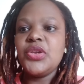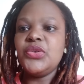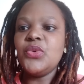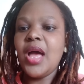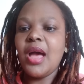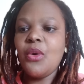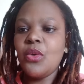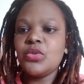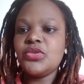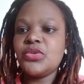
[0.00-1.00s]
You are
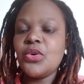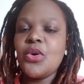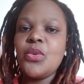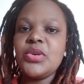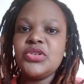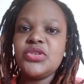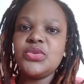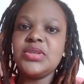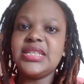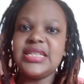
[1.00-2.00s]
also going
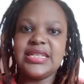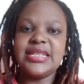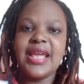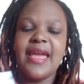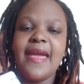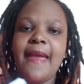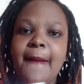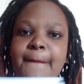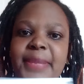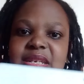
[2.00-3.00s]
to need a
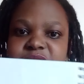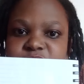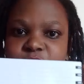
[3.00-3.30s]
piece